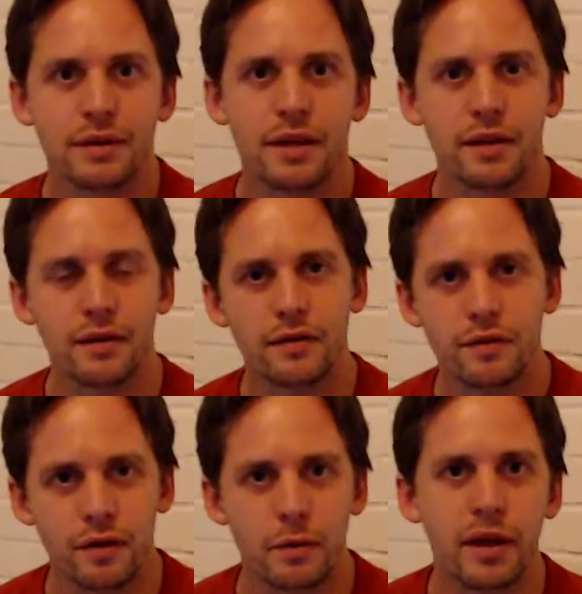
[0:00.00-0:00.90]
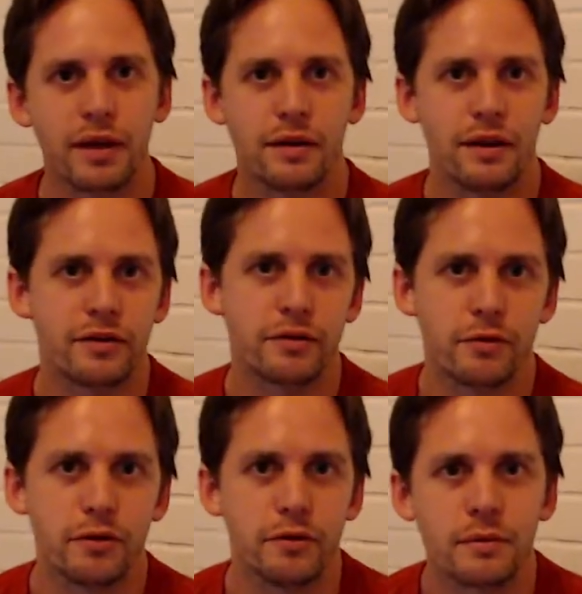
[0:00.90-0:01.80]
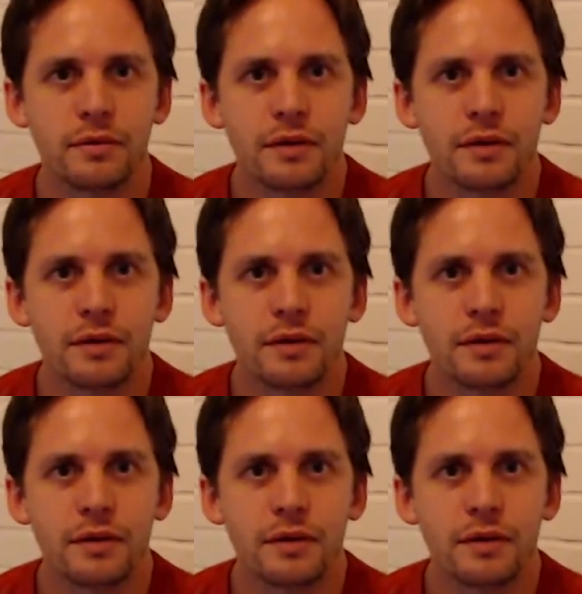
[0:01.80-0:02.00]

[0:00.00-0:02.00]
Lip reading: and this is our meditation room.